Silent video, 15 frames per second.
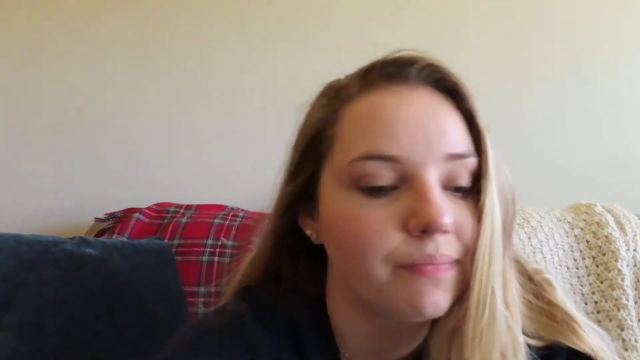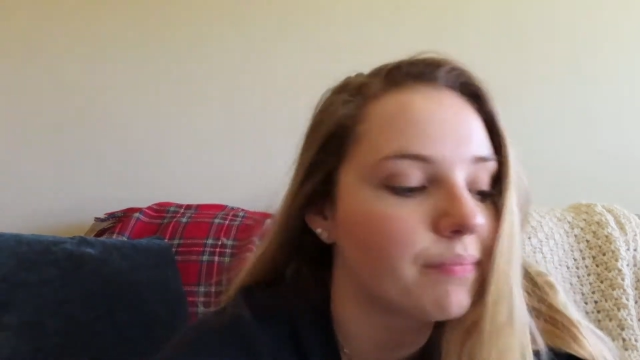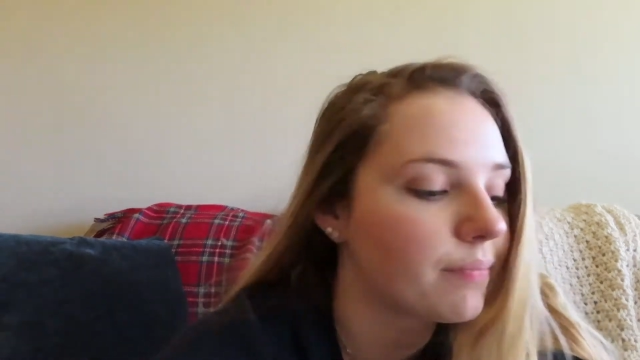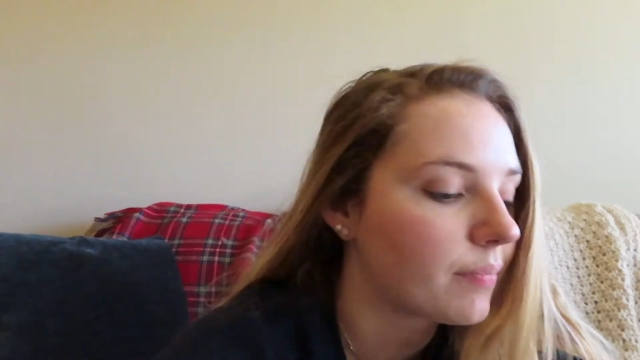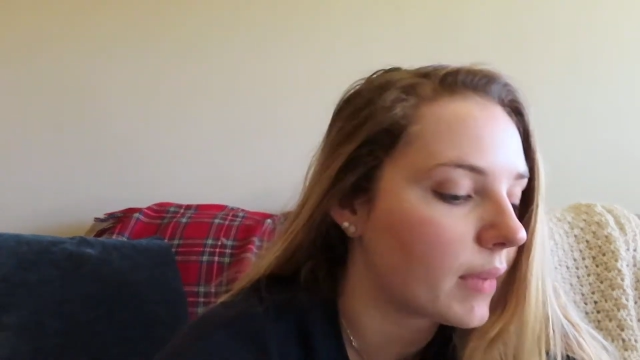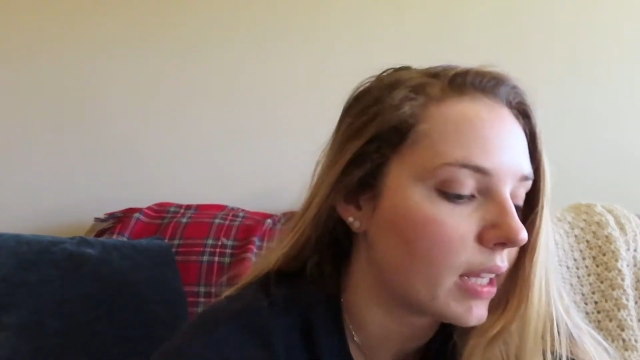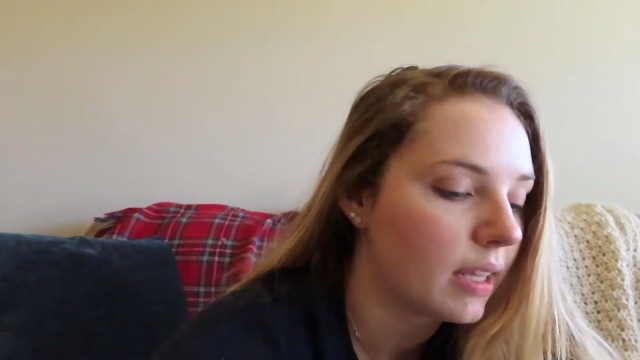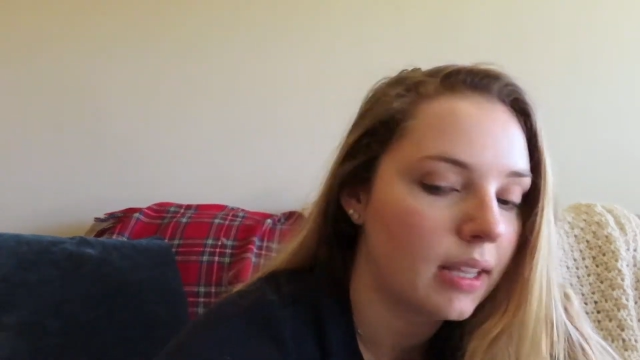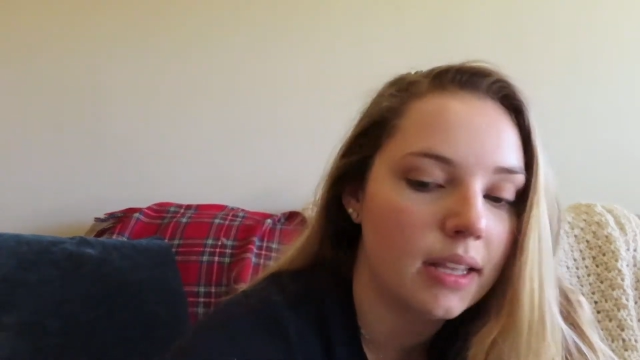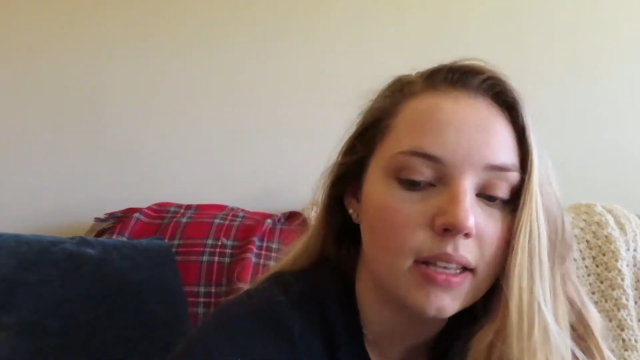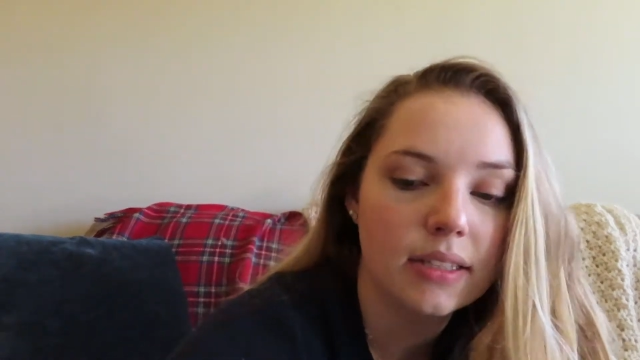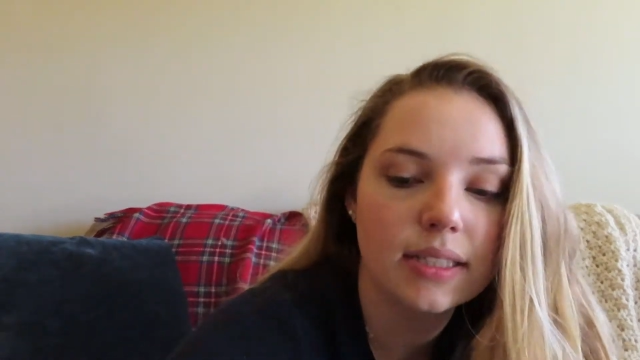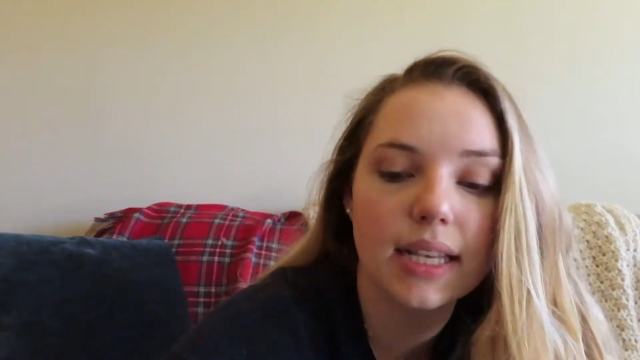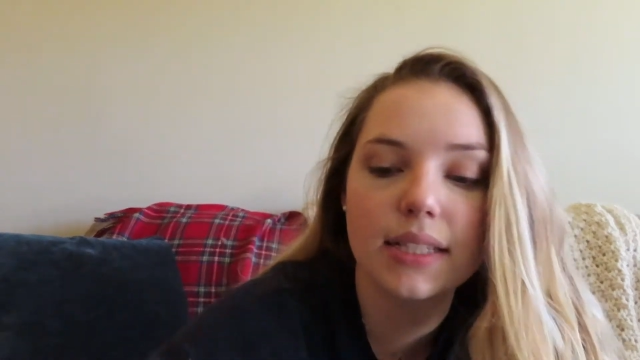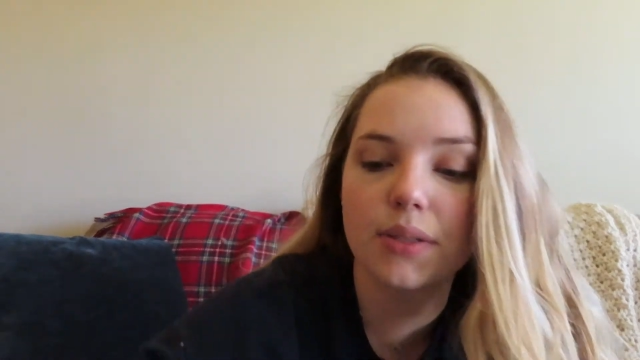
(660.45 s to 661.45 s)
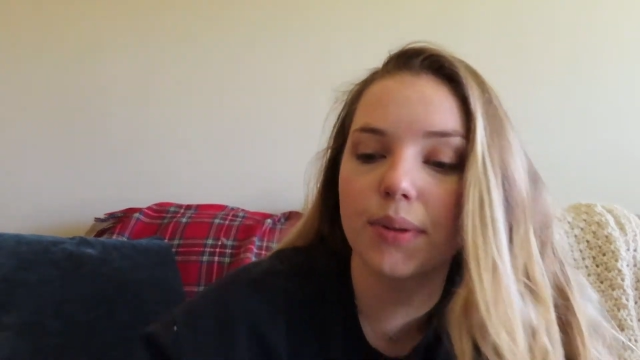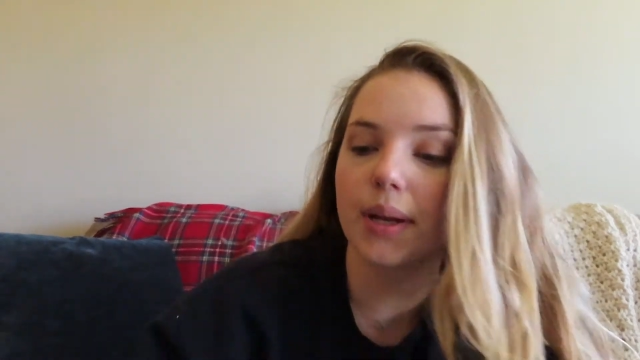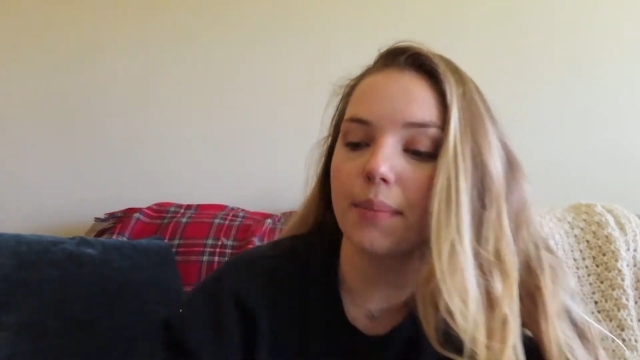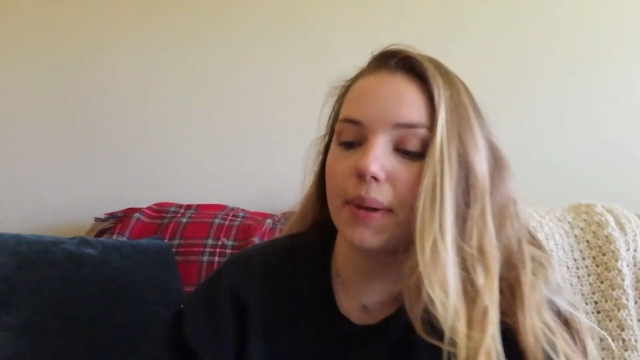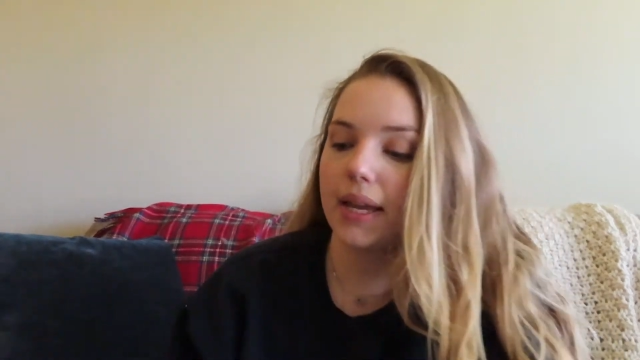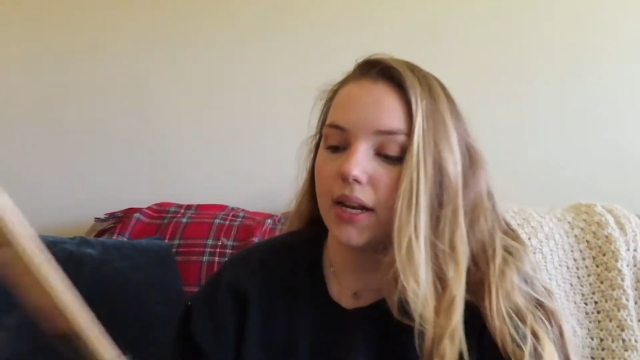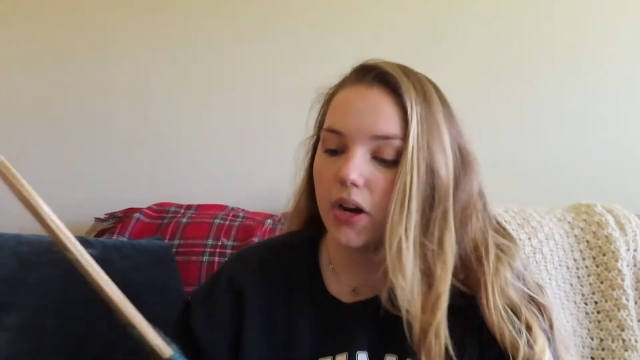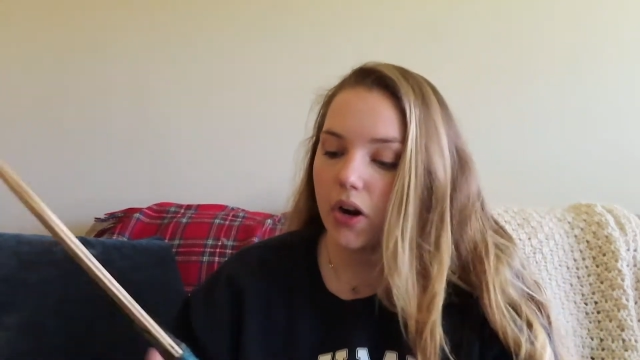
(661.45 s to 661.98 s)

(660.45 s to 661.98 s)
So that's what I made